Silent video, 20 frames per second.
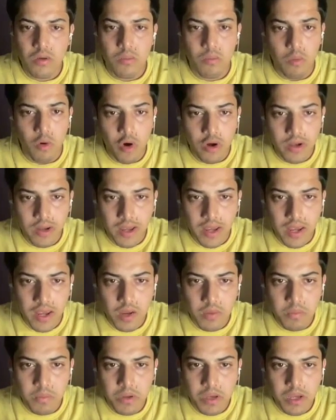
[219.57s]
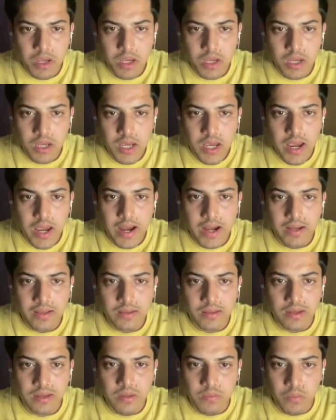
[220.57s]
Bought APE
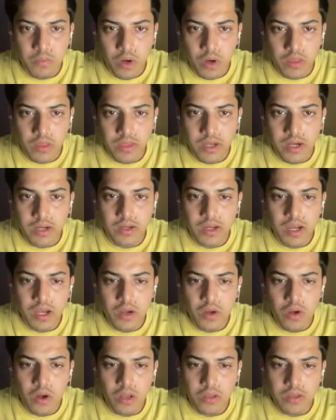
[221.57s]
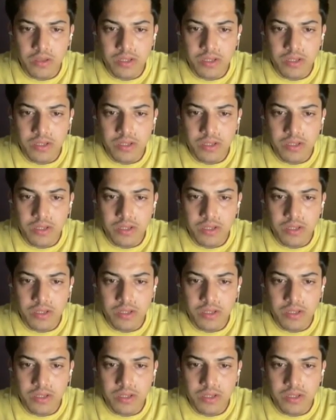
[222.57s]
at $3.13.